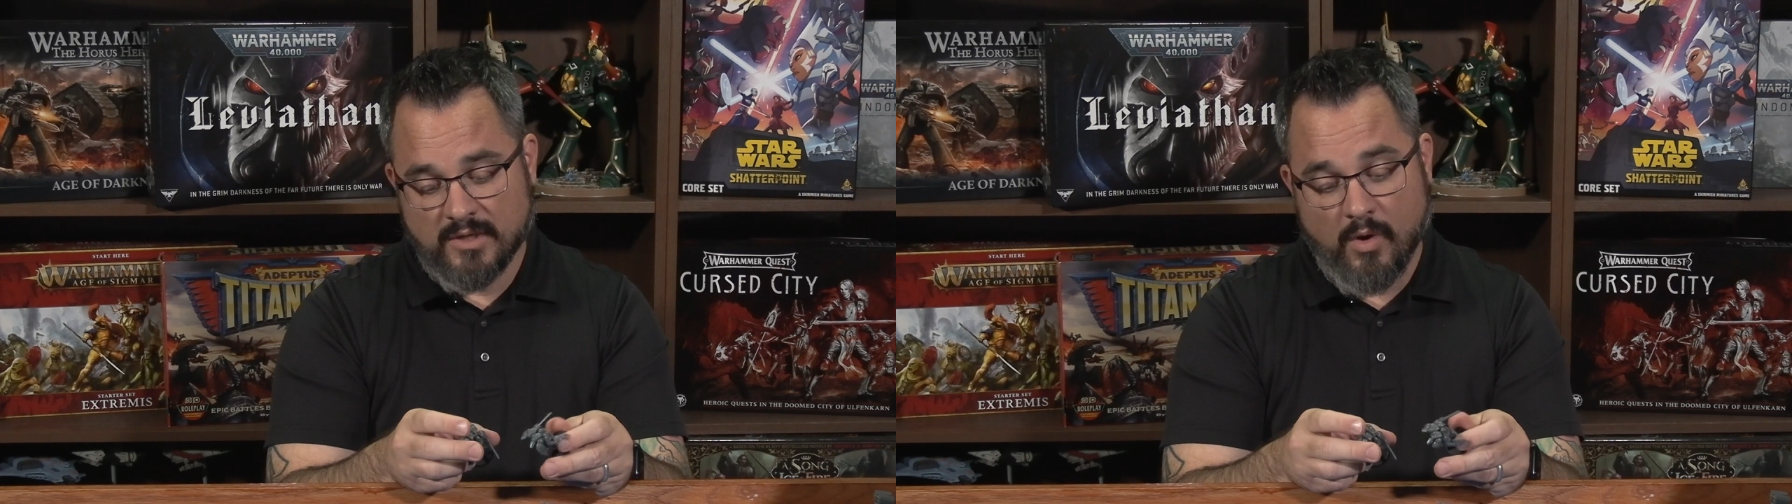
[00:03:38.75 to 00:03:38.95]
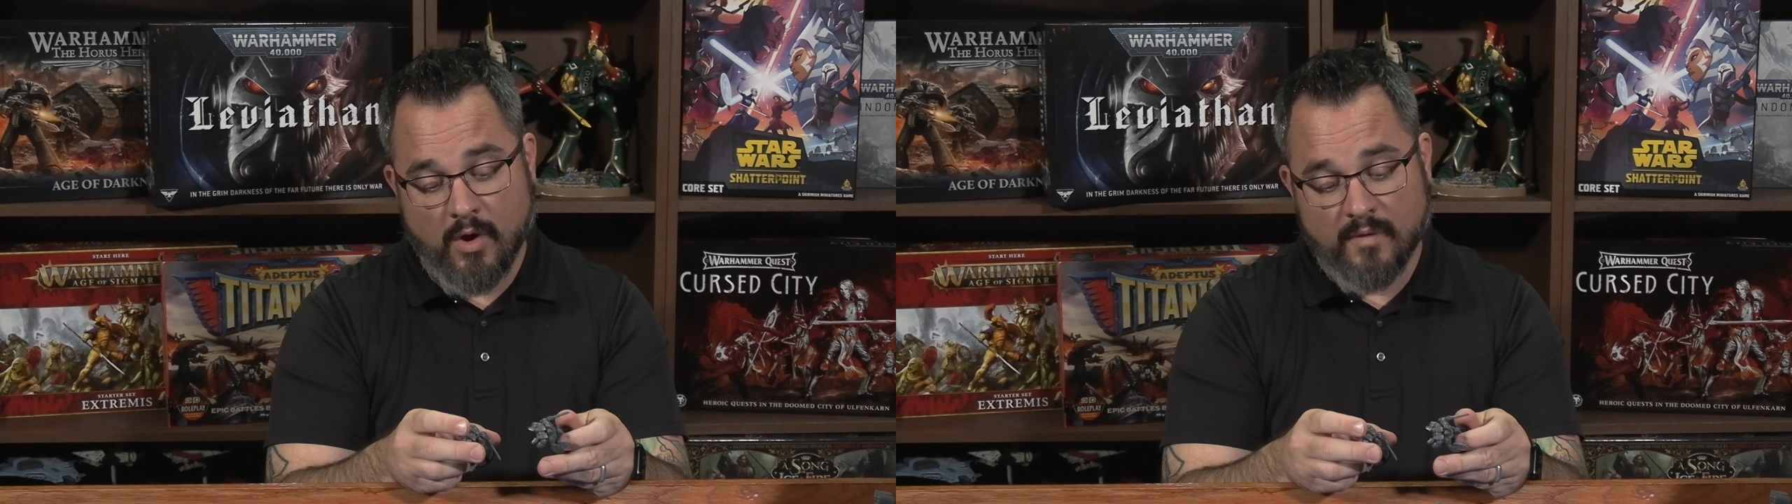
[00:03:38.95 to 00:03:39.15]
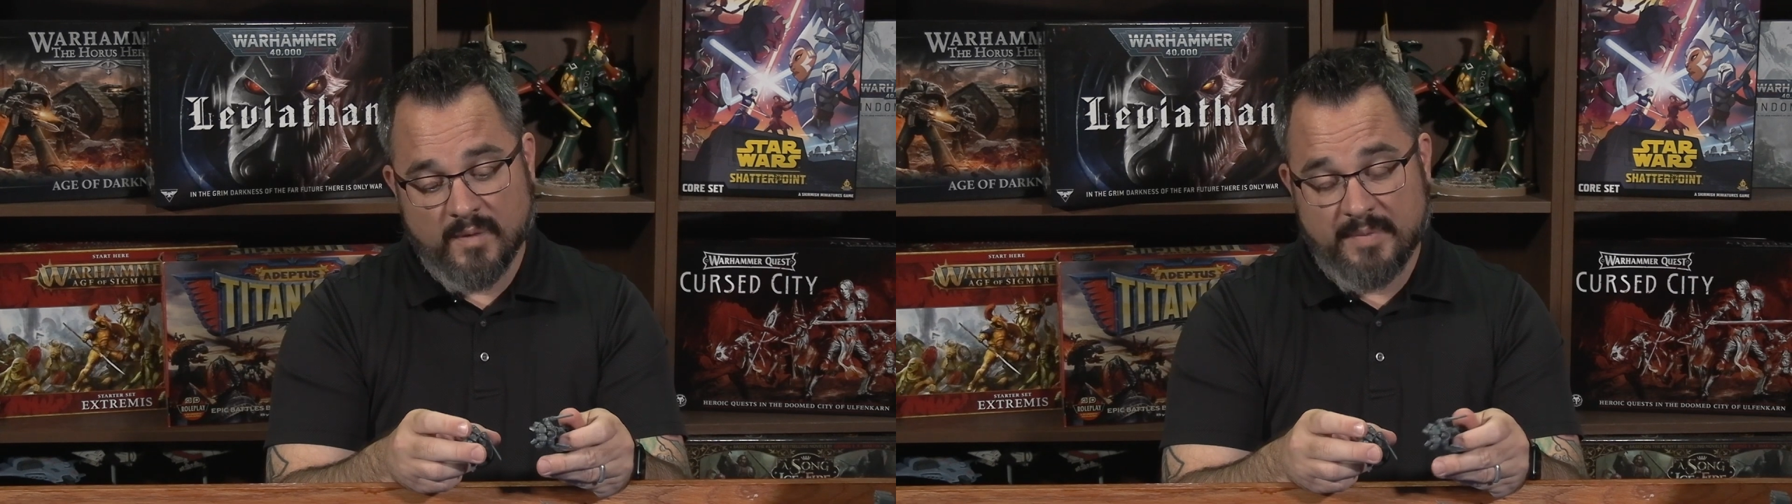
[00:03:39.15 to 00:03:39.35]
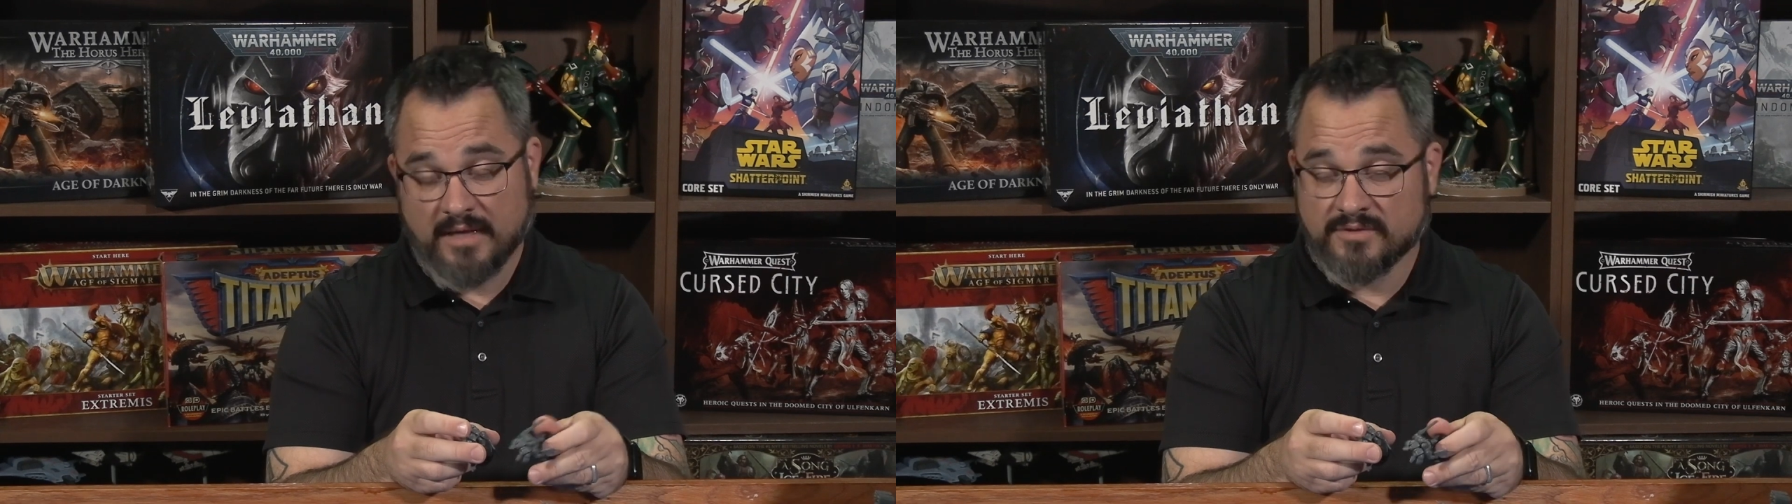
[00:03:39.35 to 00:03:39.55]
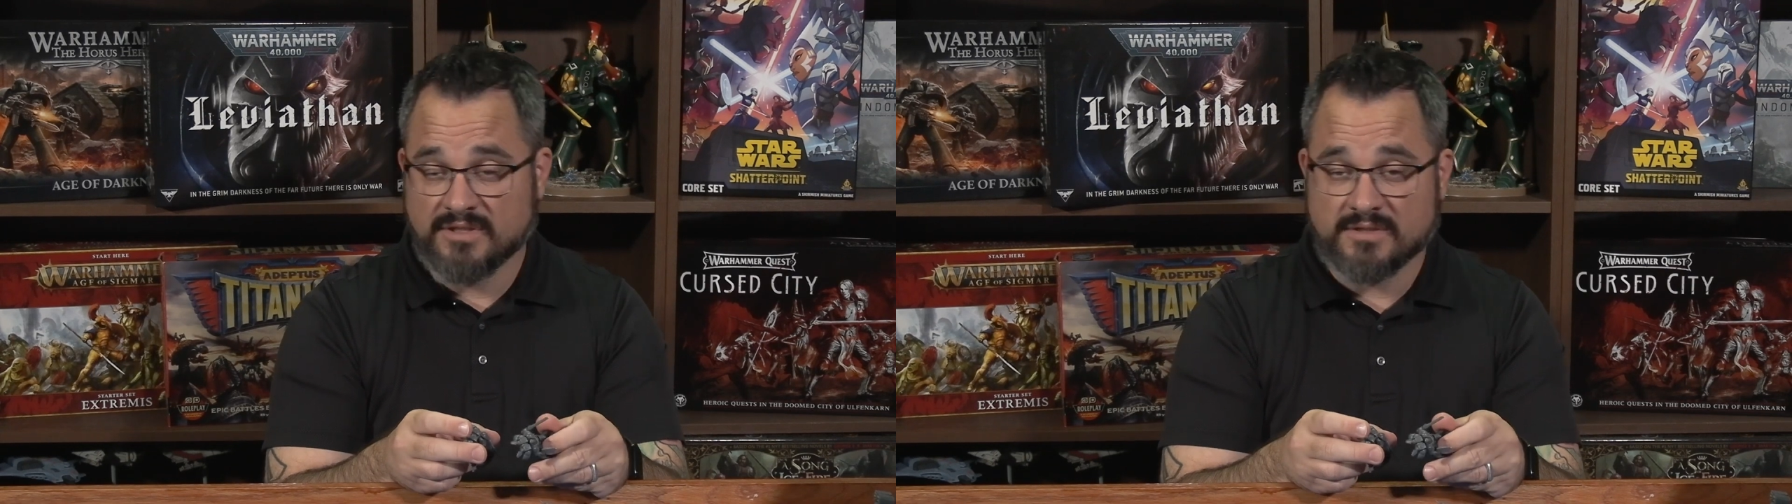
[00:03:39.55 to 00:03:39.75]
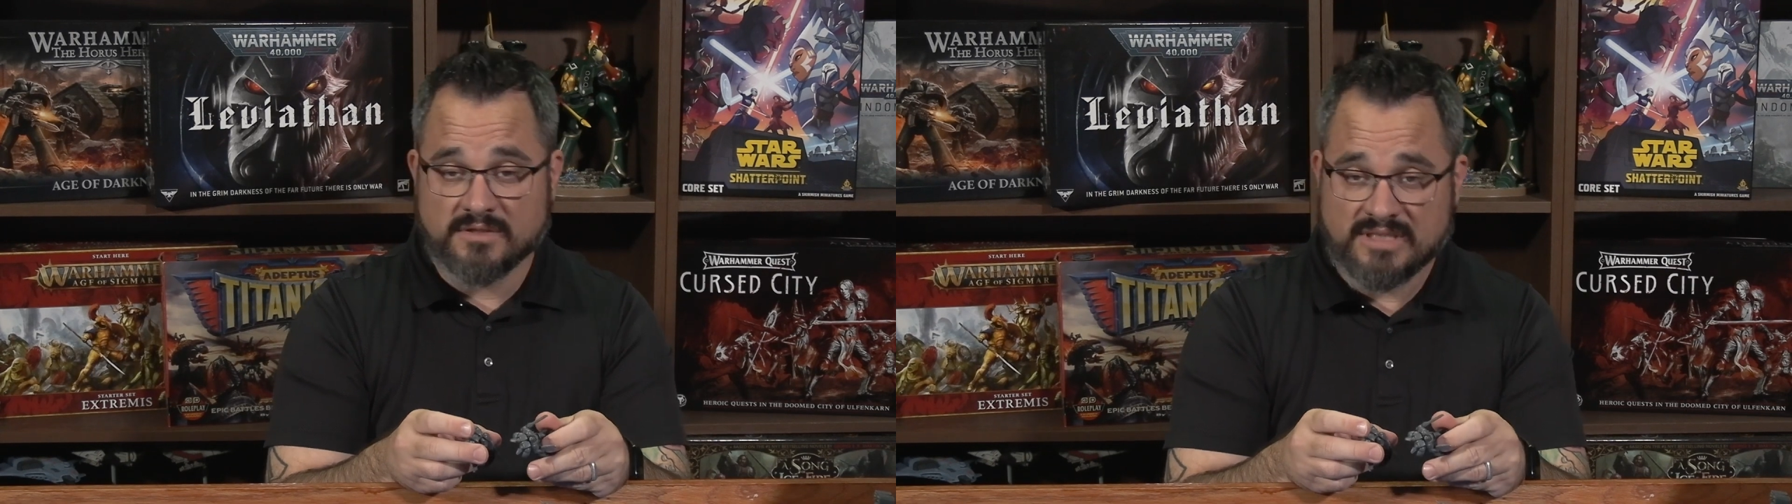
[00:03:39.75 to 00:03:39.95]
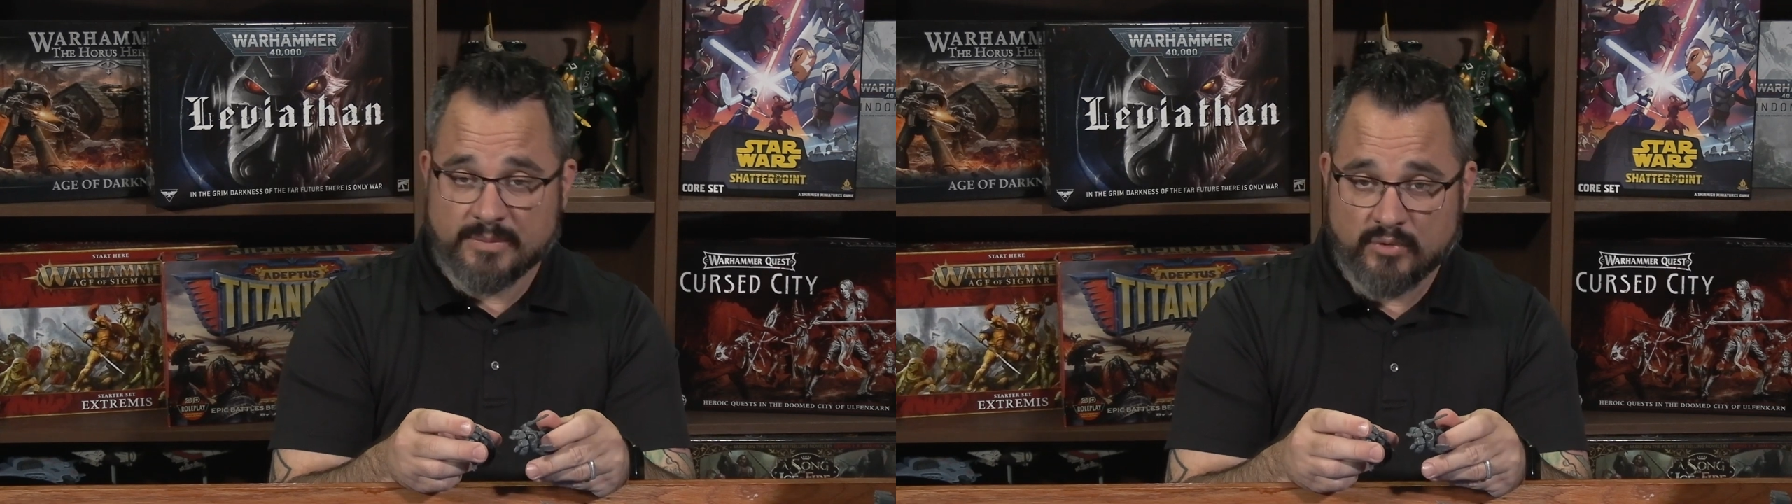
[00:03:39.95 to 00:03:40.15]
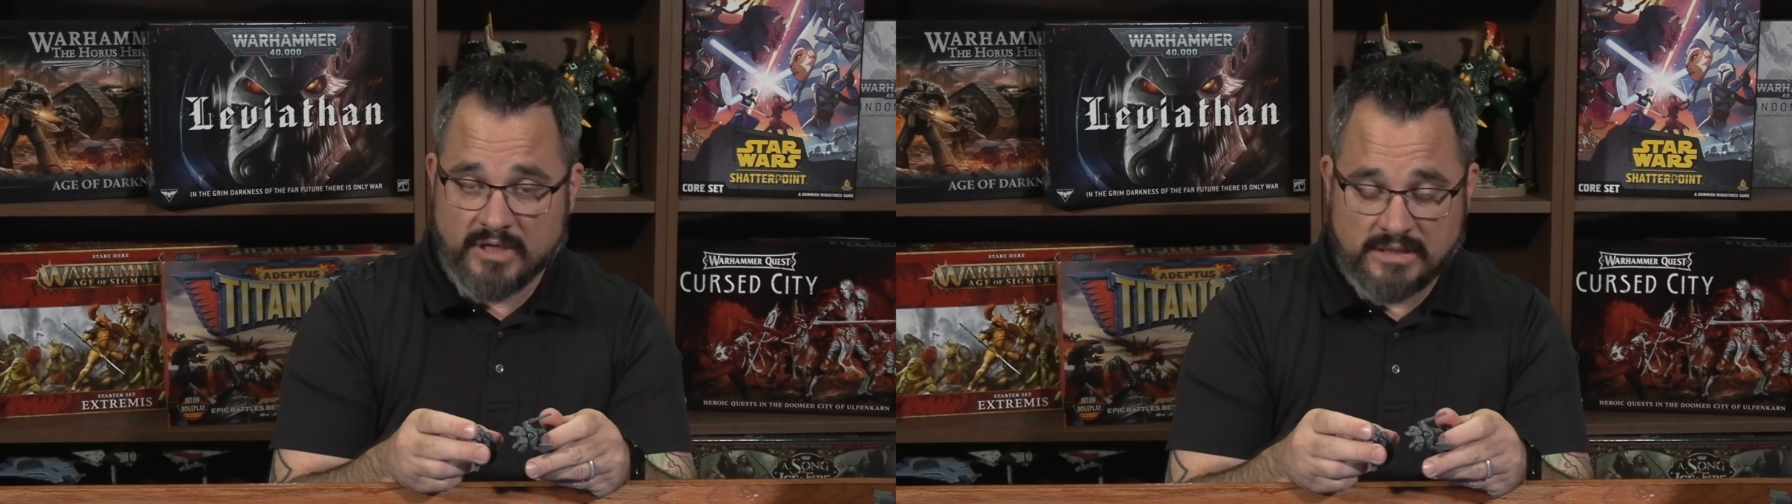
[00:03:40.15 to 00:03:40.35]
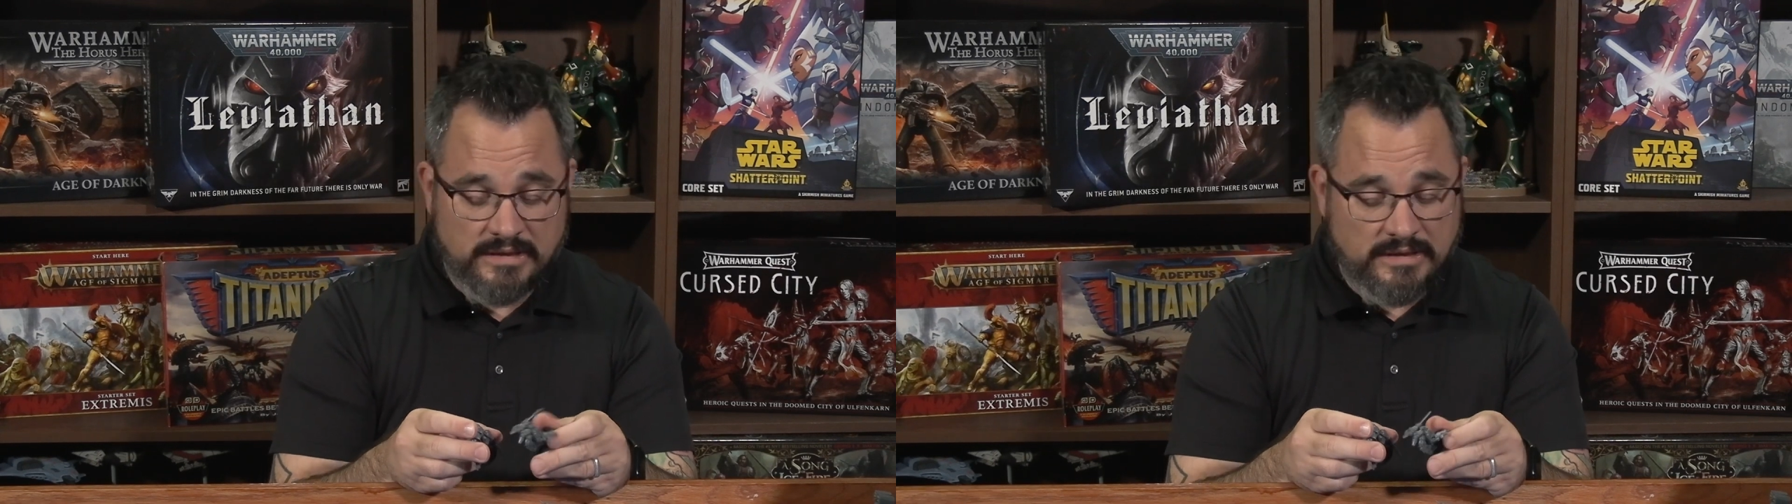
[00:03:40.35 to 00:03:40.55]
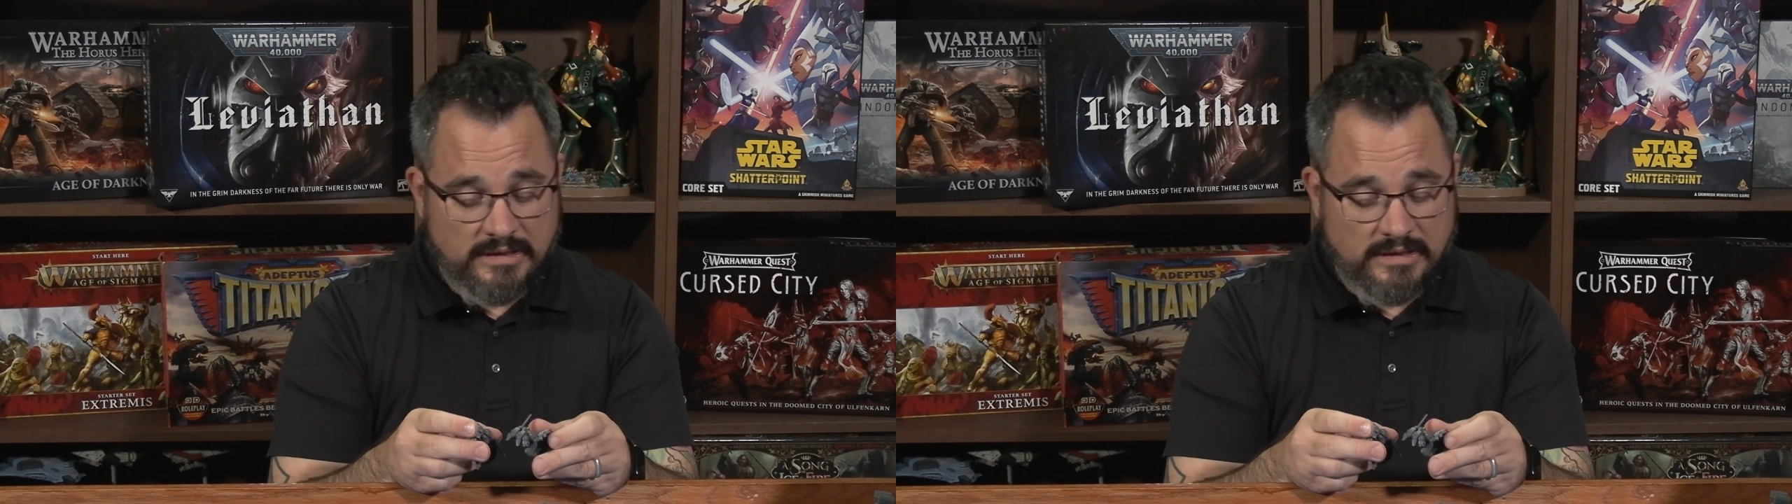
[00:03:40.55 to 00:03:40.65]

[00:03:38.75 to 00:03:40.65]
all the pouches are separated.